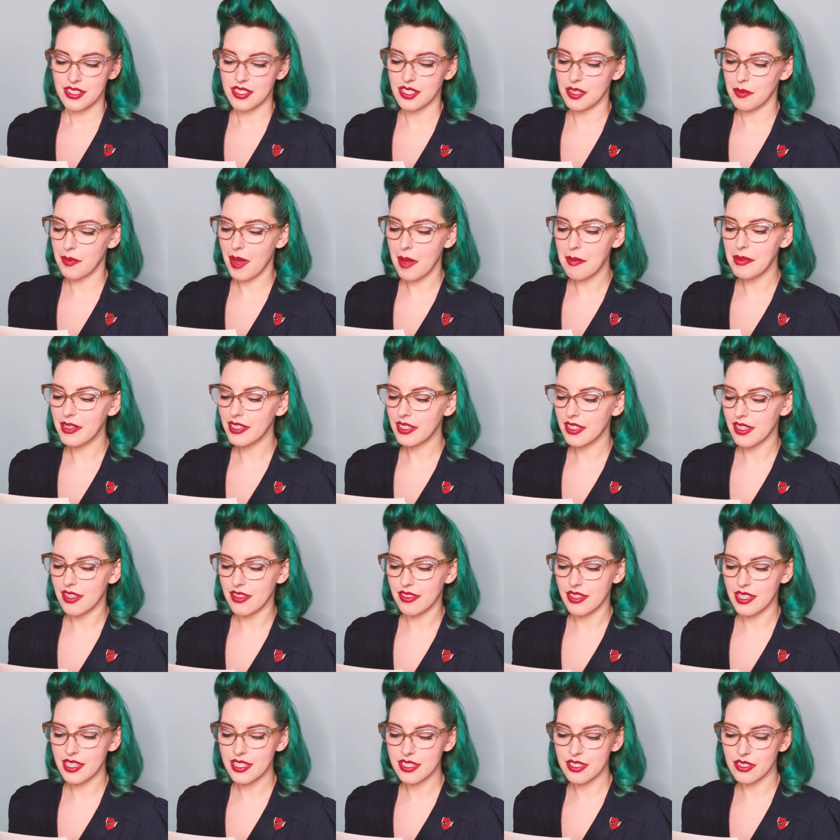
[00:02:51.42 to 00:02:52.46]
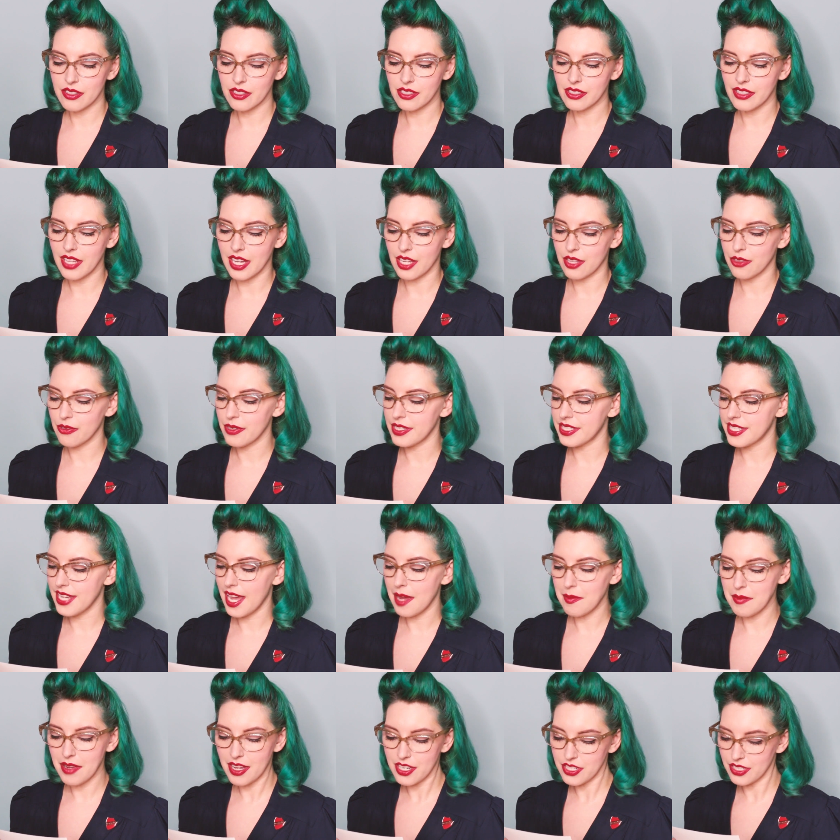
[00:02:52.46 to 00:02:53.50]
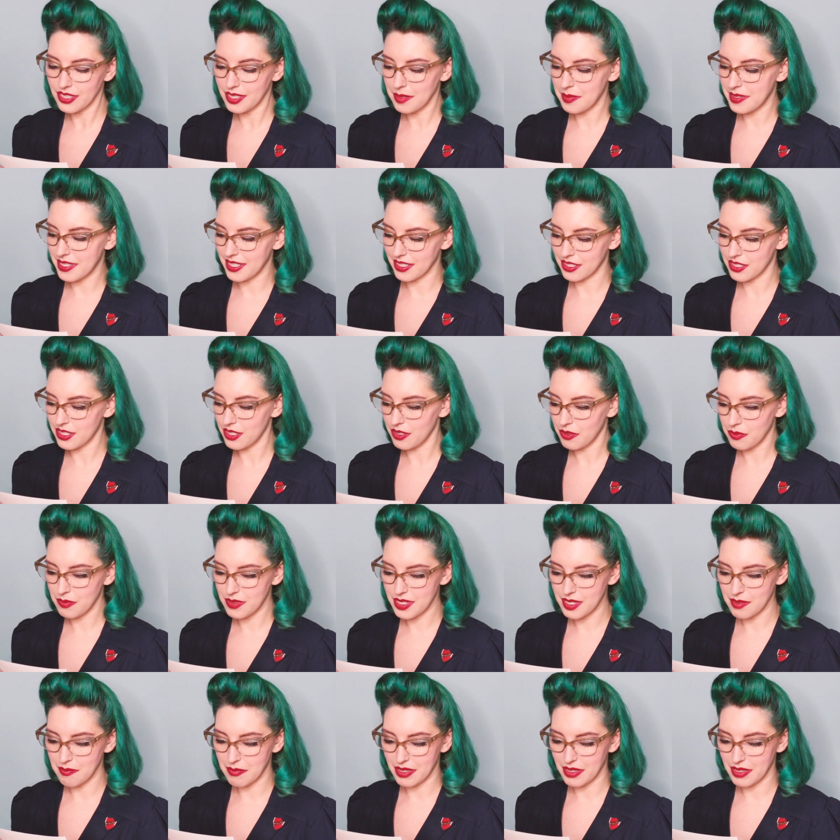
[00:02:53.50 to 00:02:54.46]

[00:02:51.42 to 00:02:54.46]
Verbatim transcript: To the public, these look like three top-notch lipstick tubes,